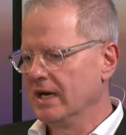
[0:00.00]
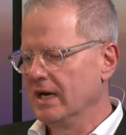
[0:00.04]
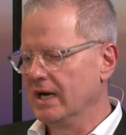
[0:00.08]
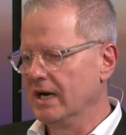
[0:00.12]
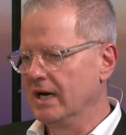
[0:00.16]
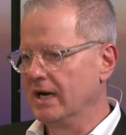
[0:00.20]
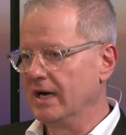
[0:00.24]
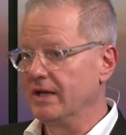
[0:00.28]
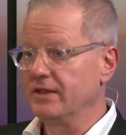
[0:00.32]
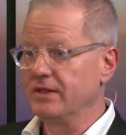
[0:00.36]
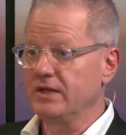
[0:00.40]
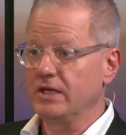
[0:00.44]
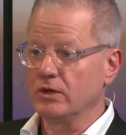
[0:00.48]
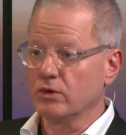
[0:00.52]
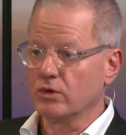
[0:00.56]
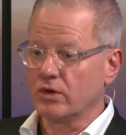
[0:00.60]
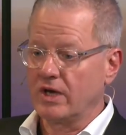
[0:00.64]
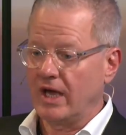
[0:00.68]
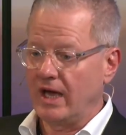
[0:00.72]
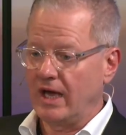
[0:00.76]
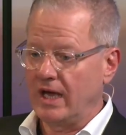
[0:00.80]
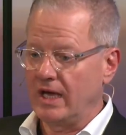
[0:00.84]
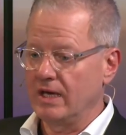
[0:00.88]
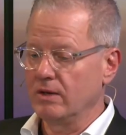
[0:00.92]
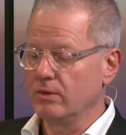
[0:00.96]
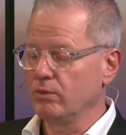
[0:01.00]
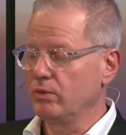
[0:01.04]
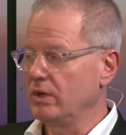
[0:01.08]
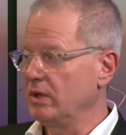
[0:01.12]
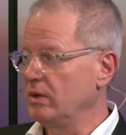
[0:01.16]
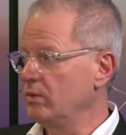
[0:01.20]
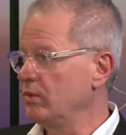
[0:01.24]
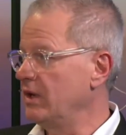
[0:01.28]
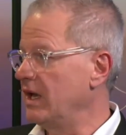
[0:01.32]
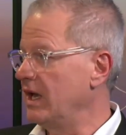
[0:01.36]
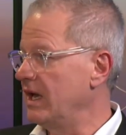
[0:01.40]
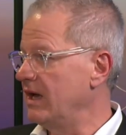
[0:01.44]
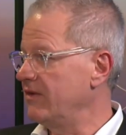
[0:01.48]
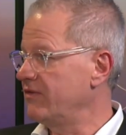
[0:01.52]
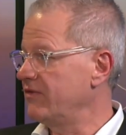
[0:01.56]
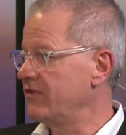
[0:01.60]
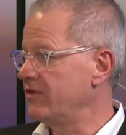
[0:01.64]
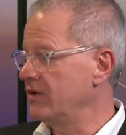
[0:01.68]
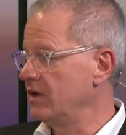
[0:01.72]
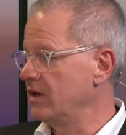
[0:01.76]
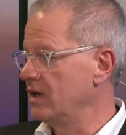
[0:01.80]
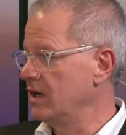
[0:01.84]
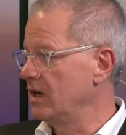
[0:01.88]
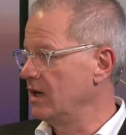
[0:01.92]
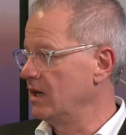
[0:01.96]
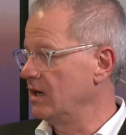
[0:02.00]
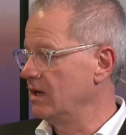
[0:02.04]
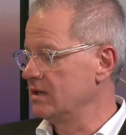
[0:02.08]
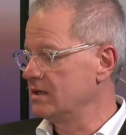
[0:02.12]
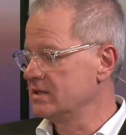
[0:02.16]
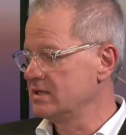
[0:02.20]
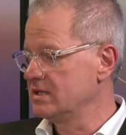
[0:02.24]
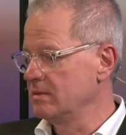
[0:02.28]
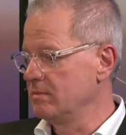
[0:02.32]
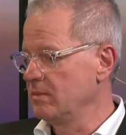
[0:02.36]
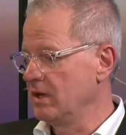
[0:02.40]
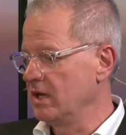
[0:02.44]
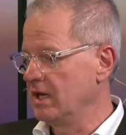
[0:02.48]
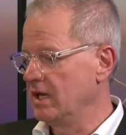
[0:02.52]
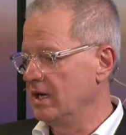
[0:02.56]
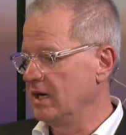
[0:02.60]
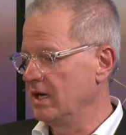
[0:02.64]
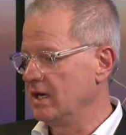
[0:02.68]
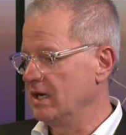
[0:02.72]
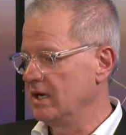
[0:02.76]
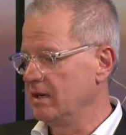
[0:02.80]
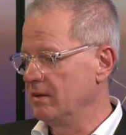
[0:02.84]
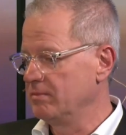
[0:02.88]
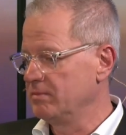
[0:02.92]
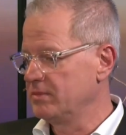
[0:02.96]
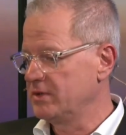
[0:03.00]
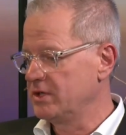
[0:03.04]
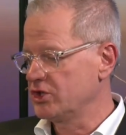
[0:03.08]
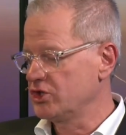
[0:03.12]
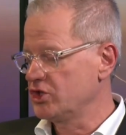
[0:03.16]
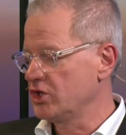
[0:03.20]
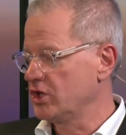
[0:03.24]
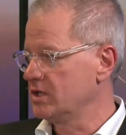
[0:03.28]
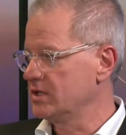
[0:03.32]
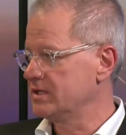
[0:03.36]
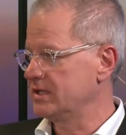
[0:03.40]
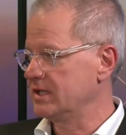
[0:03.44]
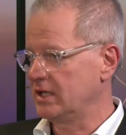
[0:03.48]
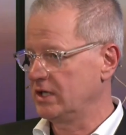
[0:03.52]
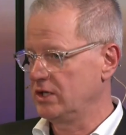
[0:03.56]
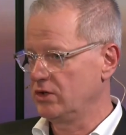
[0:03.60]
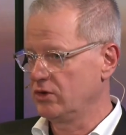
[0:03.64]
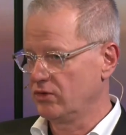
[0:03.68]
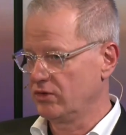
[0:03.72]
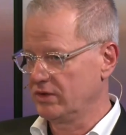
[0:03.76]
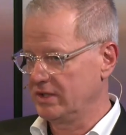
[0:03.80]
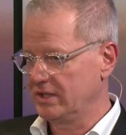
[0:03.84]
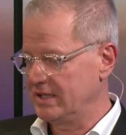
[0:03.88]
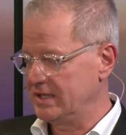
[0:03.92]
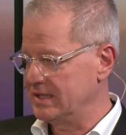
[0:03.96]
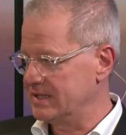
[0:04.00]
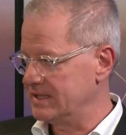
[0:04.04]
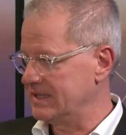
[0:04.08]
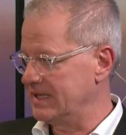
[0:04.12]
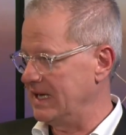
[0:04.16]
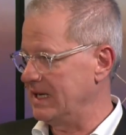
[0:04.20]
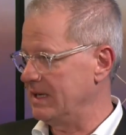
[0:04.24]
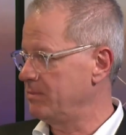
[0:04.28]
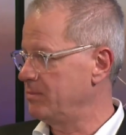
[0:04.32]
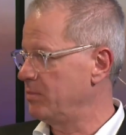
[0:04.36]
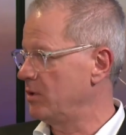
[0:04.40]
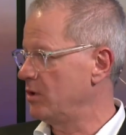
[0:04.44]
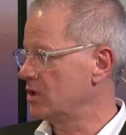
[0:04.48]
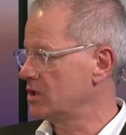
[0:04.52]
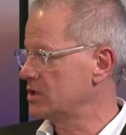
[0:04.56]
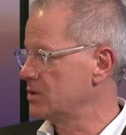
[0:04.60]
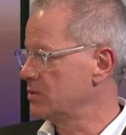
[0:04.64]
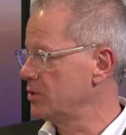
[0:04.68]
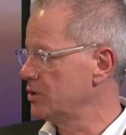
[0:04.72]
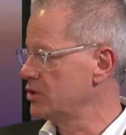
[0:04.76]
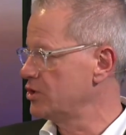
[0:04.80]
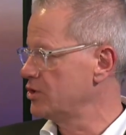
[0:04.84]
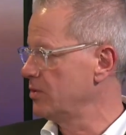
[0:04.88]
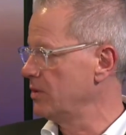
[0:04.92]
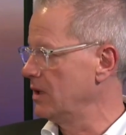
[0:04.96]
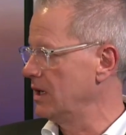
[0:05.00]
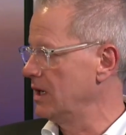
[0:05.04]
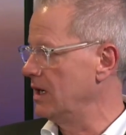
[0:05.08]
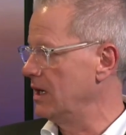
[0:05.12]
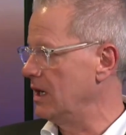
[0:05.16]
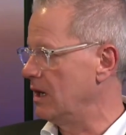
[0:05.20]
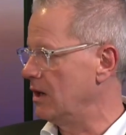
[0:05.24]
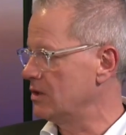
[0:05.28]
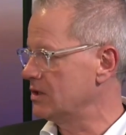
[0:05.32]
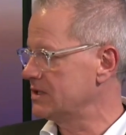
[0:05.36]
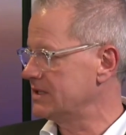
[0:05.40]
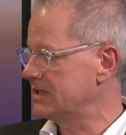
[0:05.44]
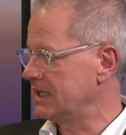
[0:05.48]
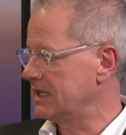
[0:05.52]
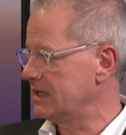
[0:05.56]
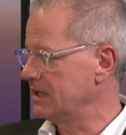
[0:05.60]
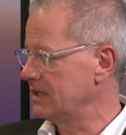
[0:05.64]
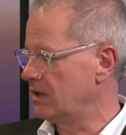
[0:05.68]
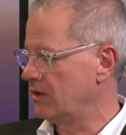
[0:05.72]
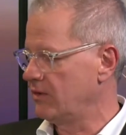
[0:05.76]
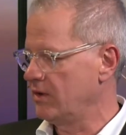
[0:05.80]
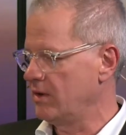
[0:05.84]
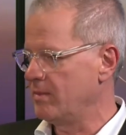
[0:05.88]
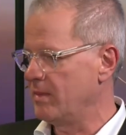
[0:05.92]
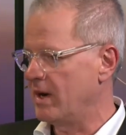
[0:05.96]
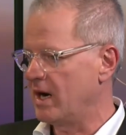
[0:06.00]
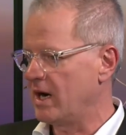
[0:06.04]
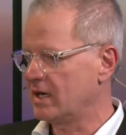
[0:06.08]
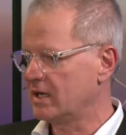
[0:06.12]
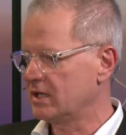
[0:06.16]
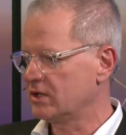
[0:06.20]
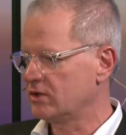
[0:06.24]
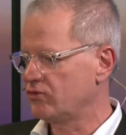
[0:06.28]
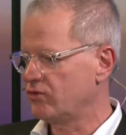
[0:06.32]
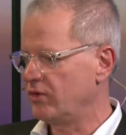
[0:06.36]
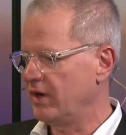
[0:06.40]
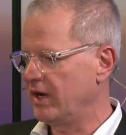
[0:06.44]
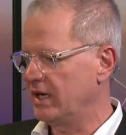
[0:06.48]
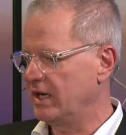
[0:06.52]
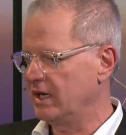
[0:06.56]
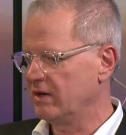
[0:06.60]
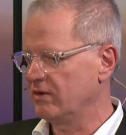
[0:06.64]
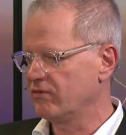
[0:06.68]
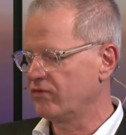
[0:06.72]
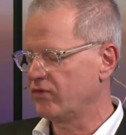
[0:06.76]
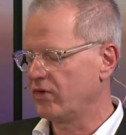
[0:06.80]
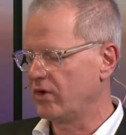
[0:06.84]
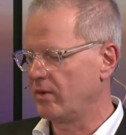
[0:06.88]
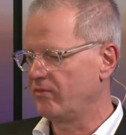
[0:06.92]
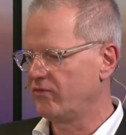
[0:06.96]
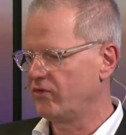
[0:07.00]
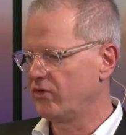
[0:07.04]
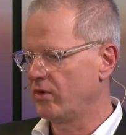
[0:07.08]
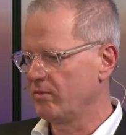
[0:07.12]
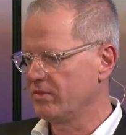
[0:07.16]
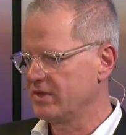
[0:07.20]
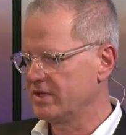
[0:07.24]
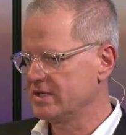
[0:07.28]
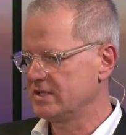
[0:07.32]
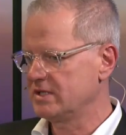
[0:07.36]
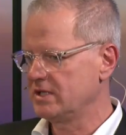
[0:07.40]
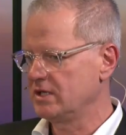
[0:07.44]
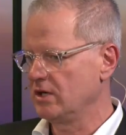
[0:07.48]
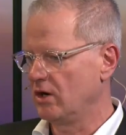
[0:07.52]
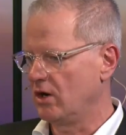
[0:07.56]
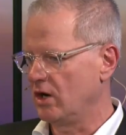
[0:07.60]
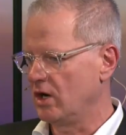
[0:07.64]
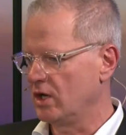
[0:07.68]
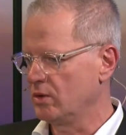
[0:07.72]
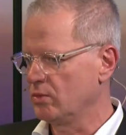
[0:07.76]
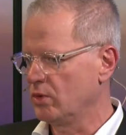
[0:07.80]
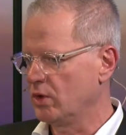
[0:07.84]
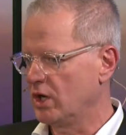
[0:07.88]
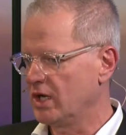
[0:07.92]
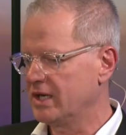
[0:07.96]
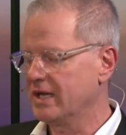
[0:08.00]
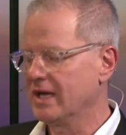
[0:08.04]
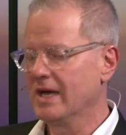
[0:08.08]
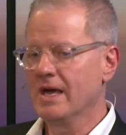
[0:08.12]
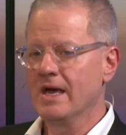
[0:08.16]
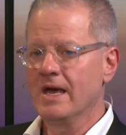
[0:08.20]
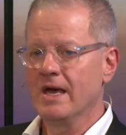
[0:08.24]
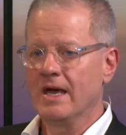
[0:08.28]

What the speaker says: In the UK, we have a similar digital security sandbox, which will allow secondary market trading from this year onward.